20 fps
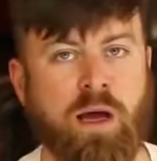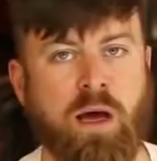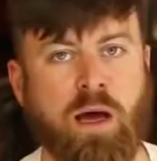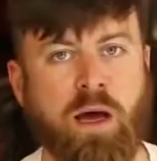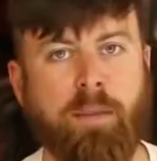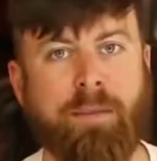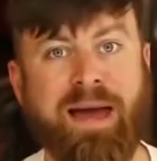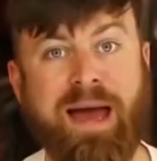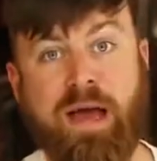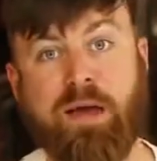
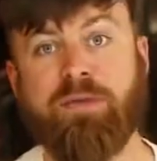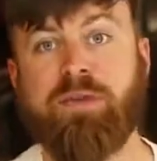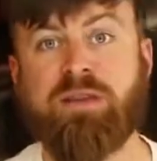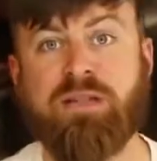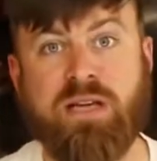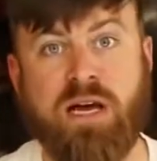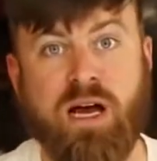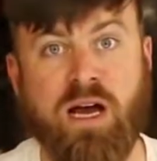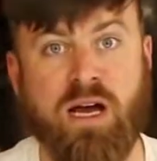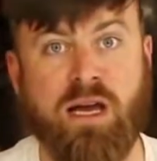at the
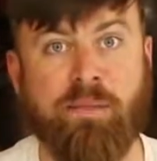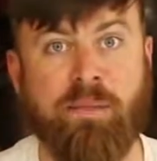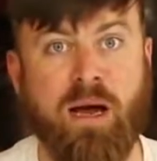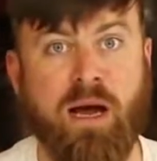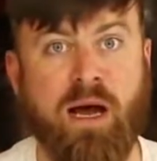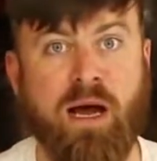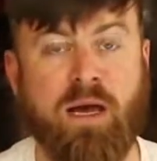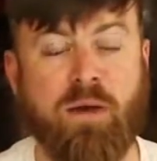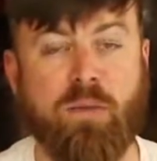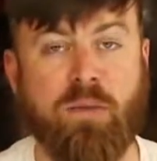time
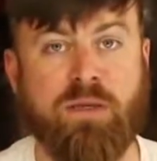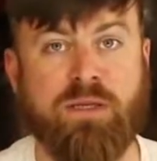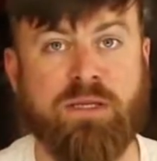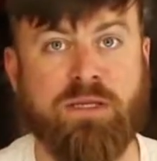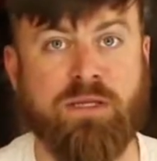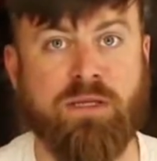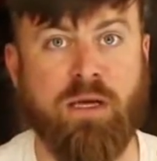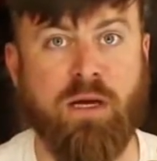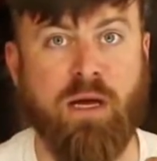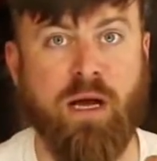I
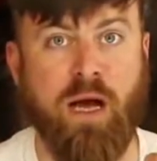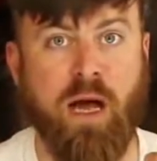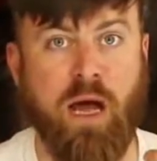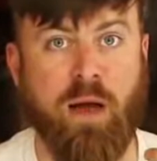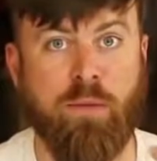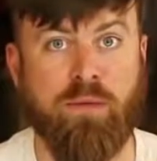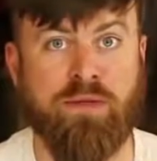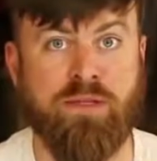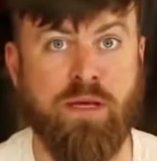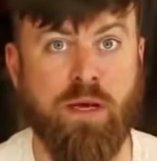was
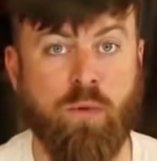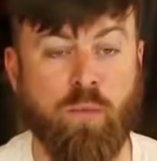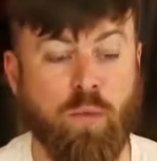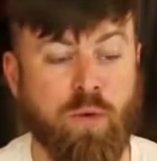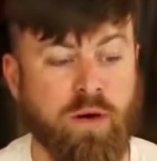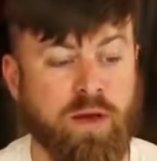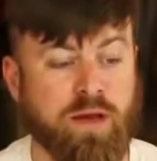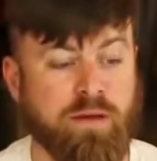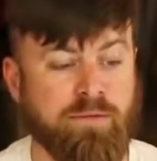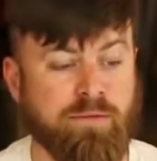
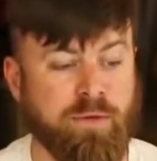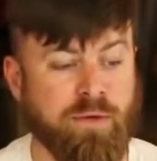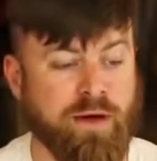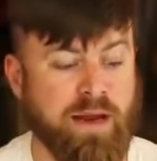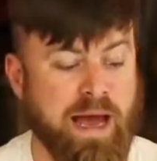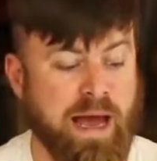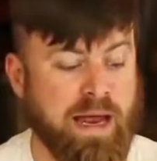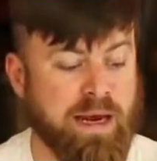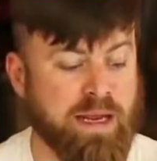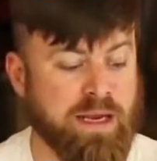working for an
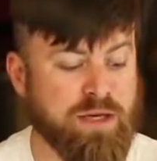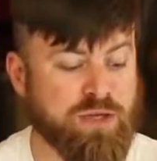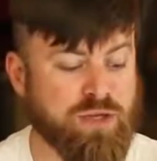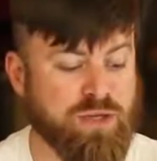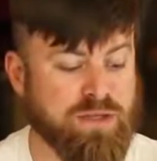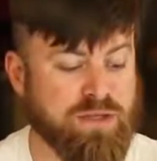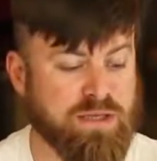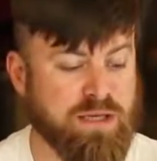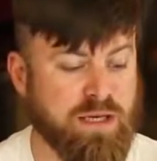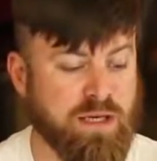ad
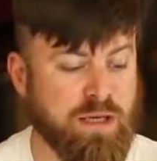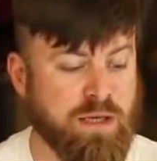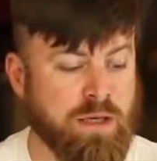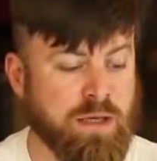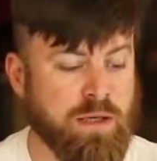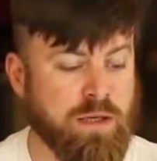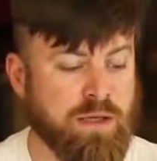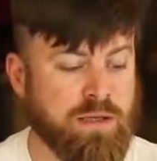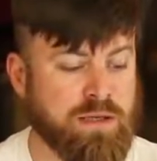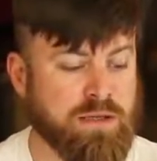agency,
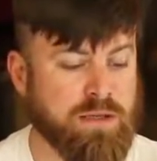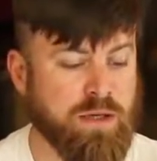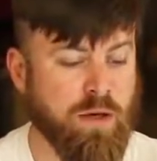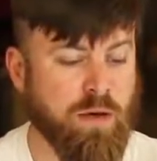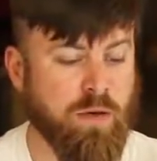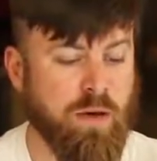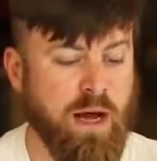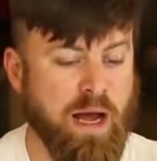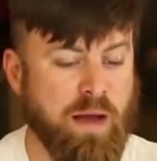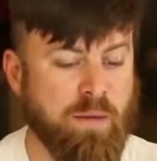
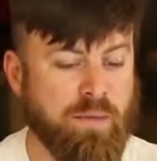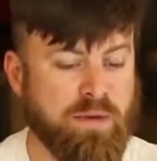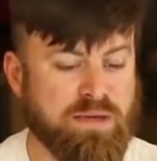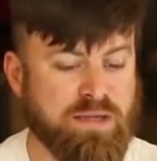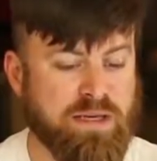so they